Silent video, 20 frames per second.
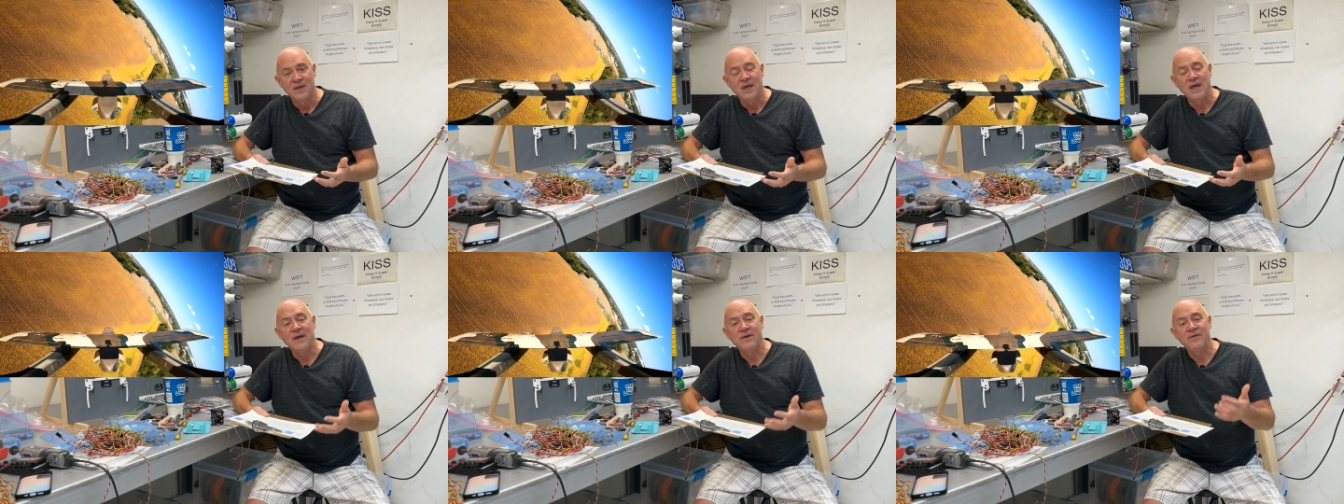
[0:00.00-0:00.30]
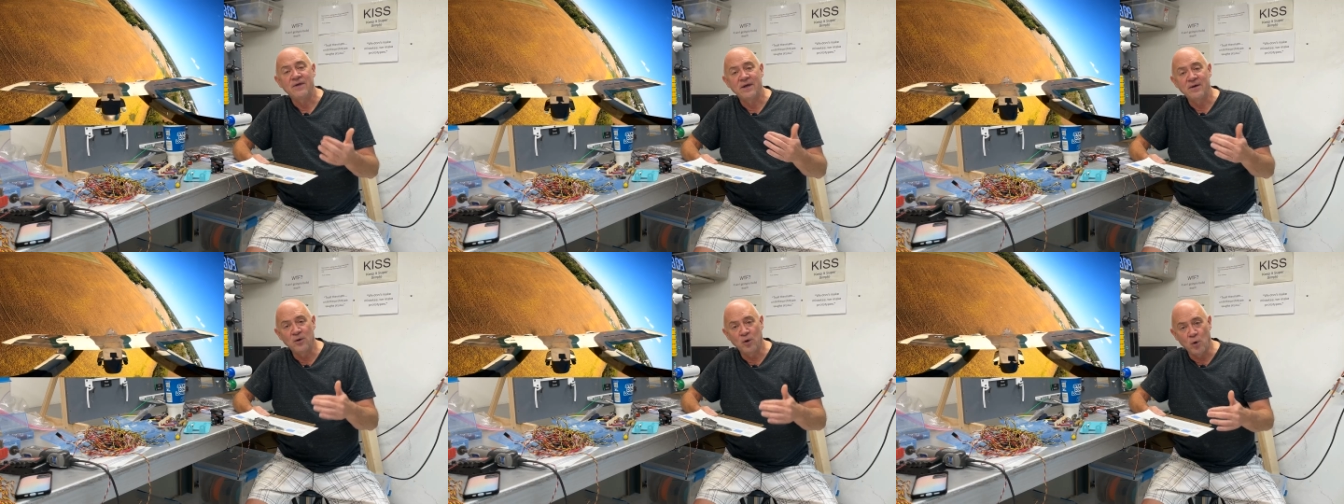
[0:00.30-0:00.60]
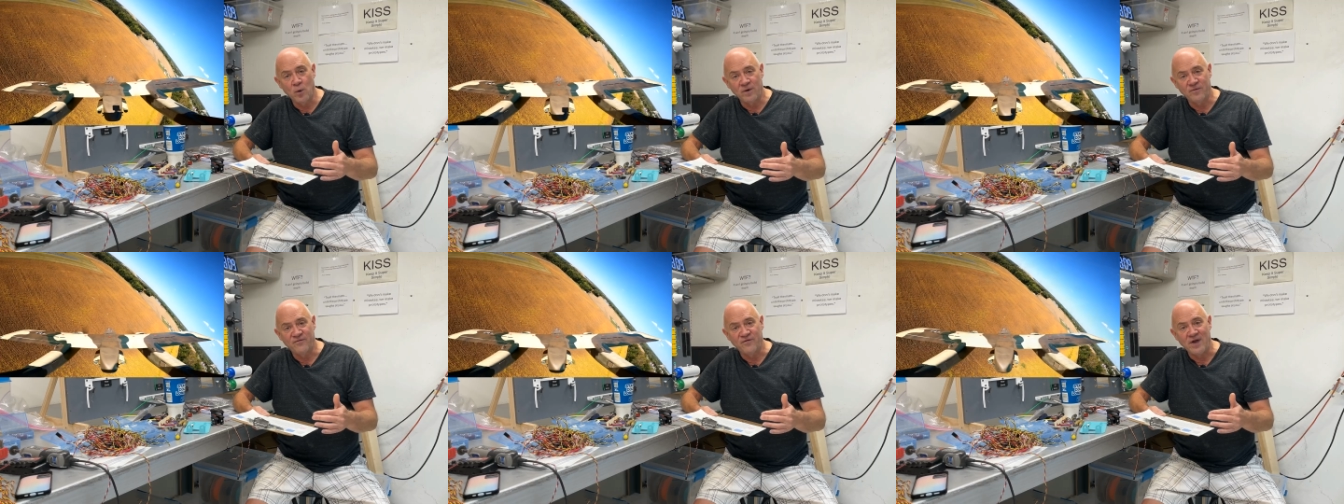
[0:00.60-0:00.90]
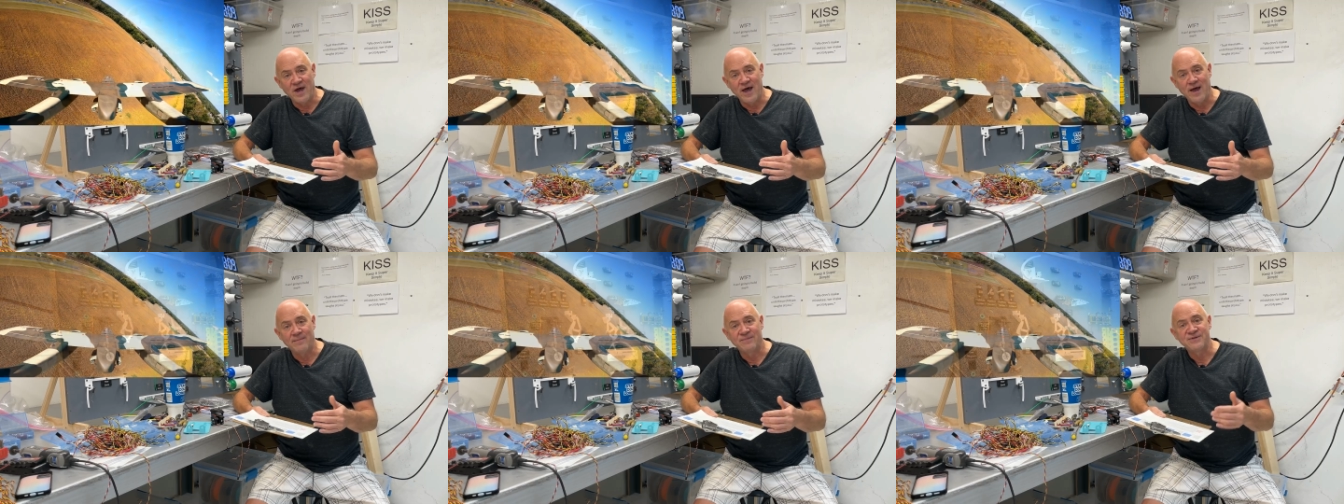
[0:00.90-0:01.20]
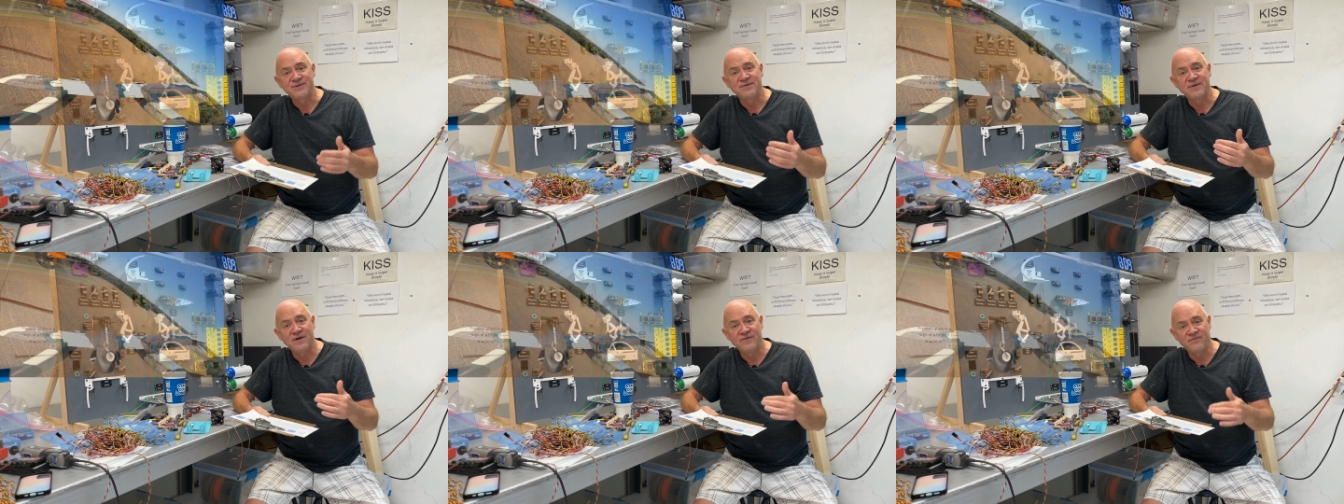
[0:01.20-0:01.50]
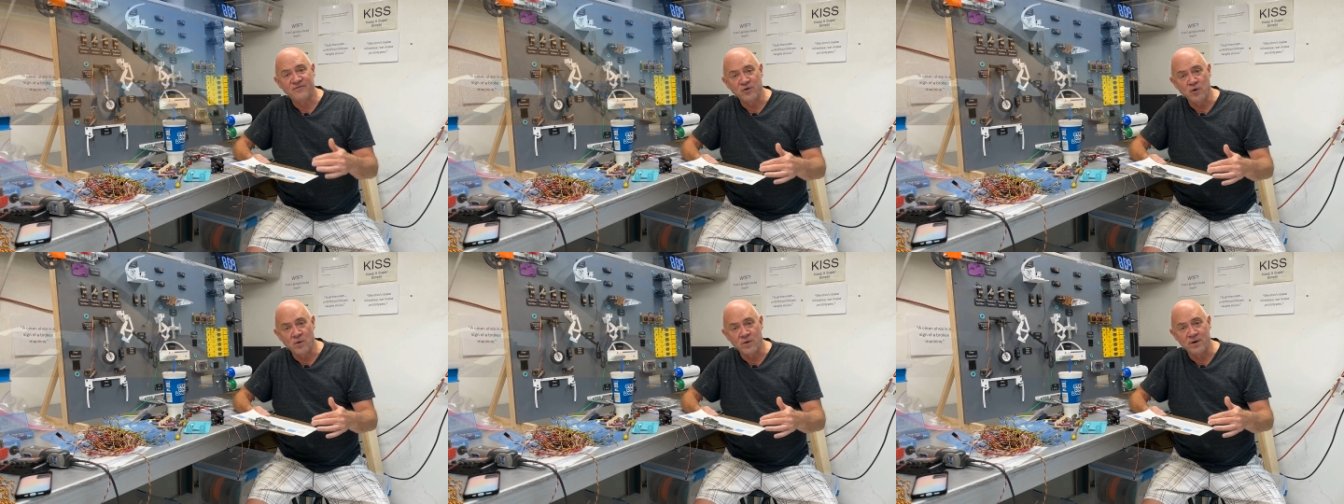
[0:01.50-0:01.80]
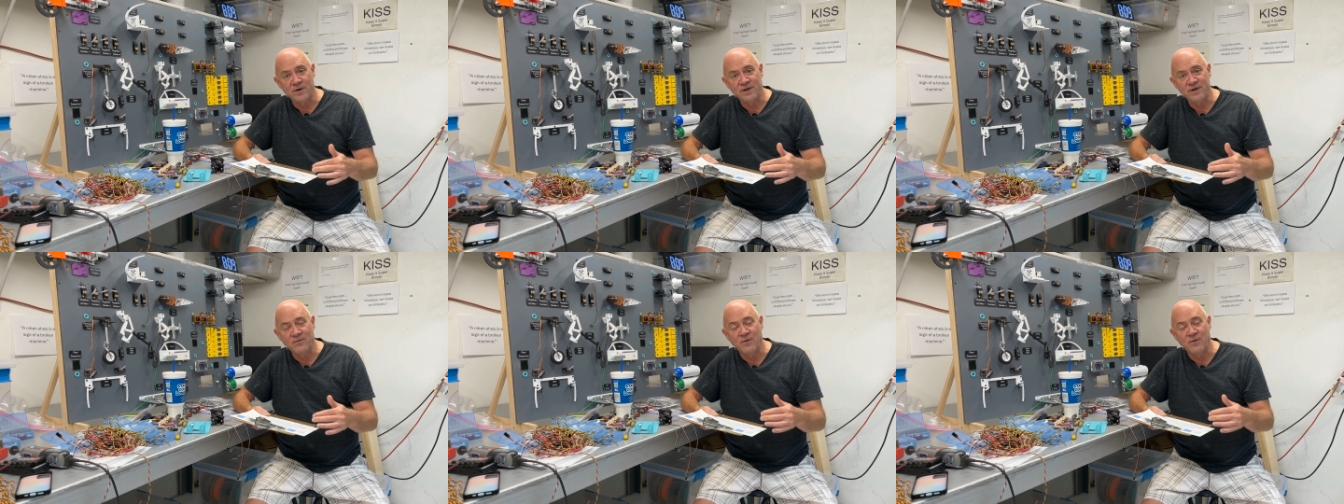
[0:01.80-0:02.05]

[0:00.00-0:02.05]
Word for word: and then lowered flaps, then floor,